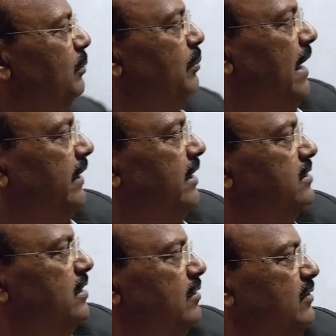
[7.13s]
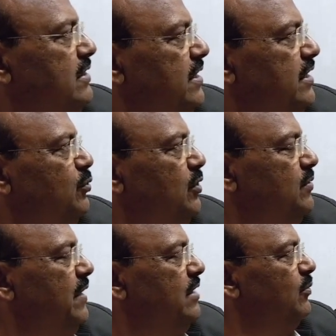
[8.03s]
Banking Service
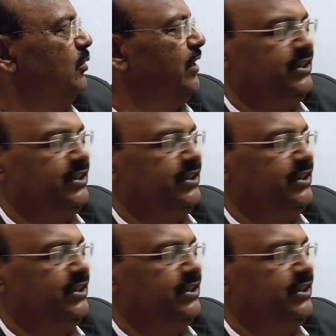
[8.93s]
Recruitment Board